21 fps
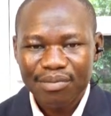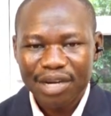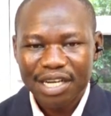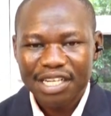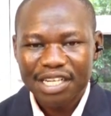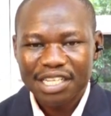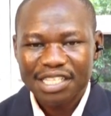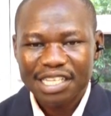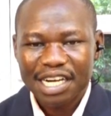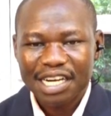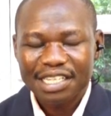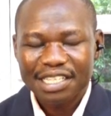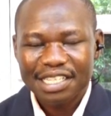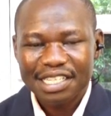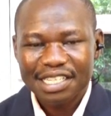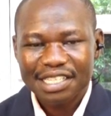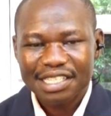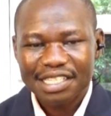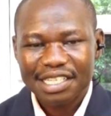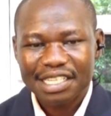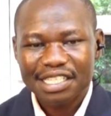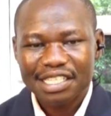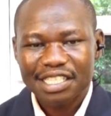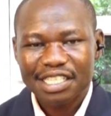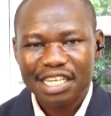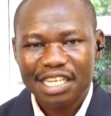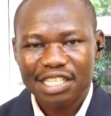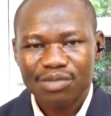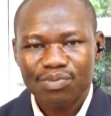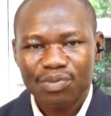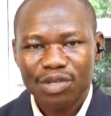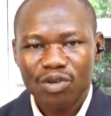monies, and this is
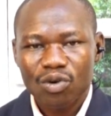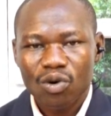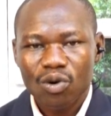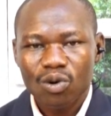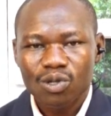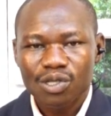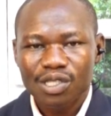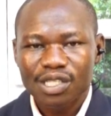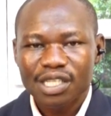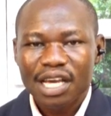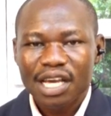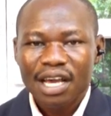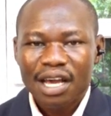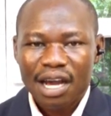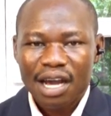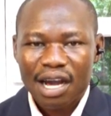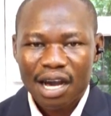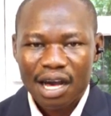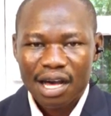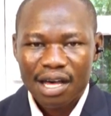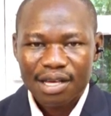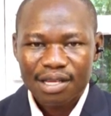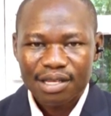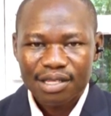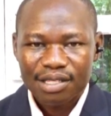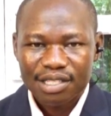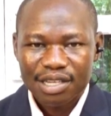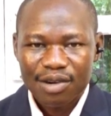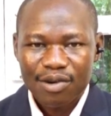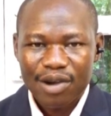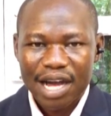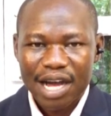just because
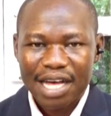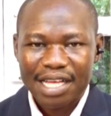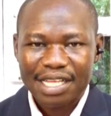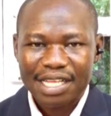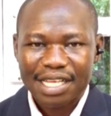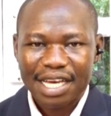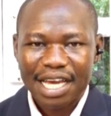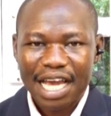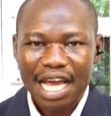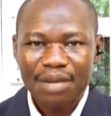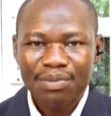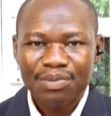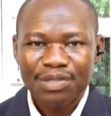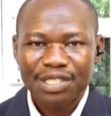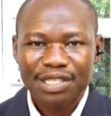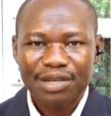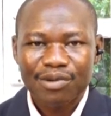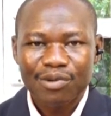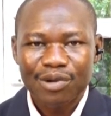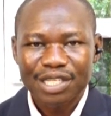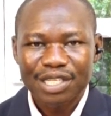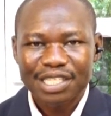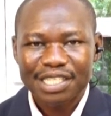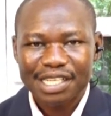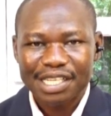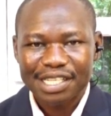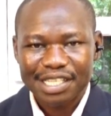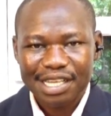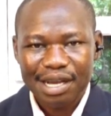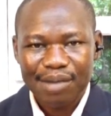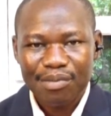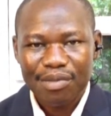they were helped with
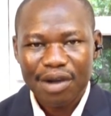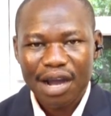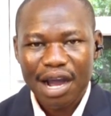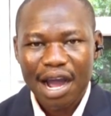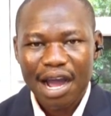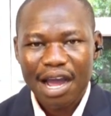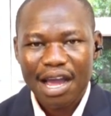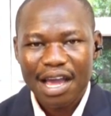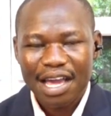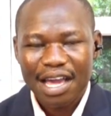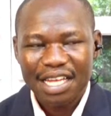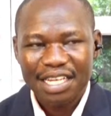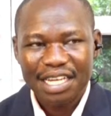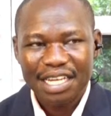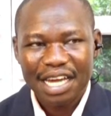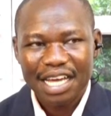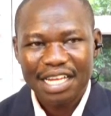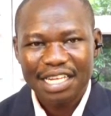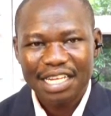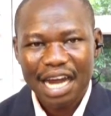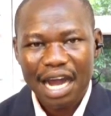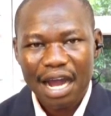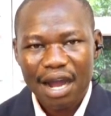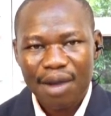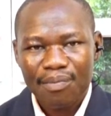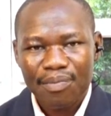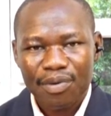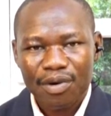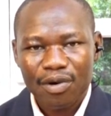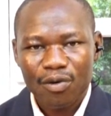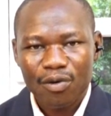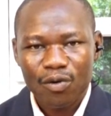some an
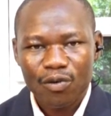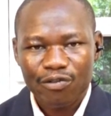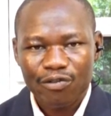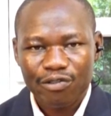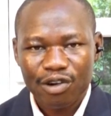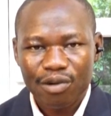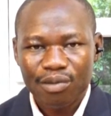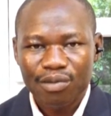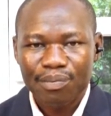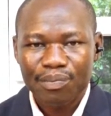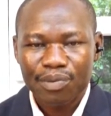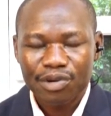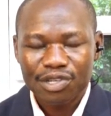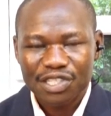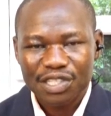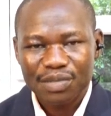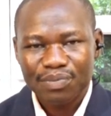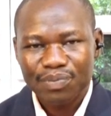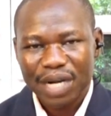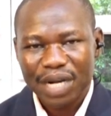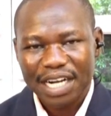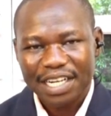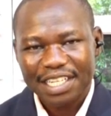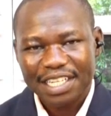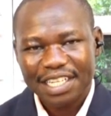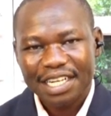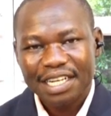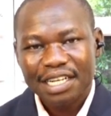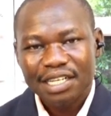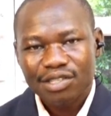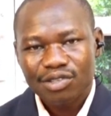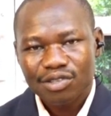app from Post Bank
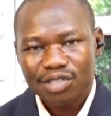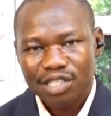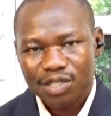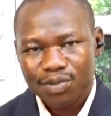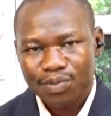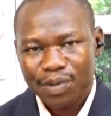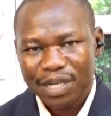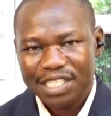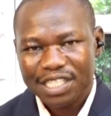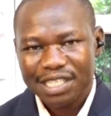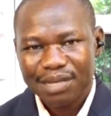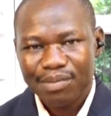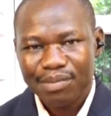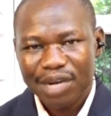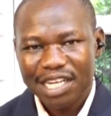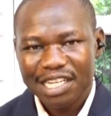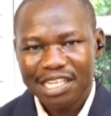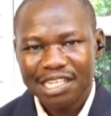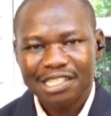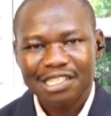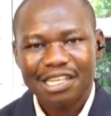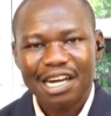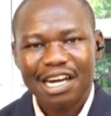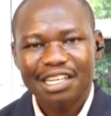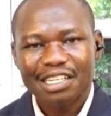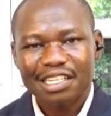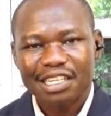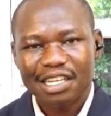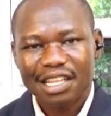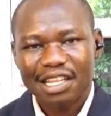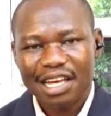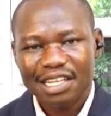to disperse the monies,
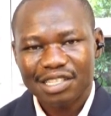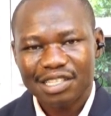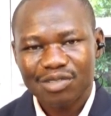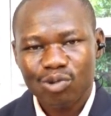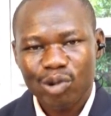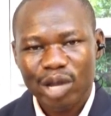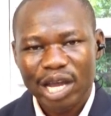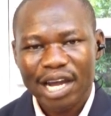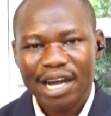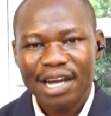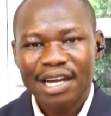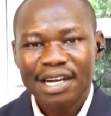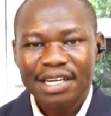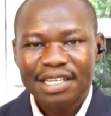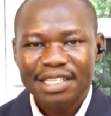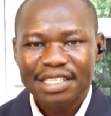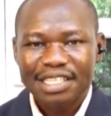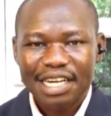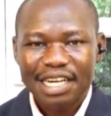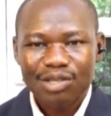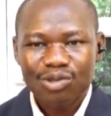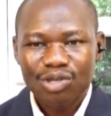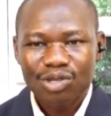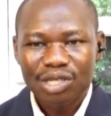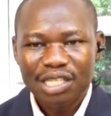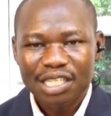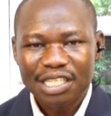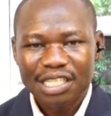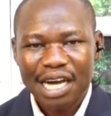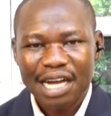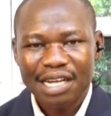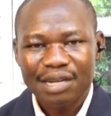and that's where they are doing it.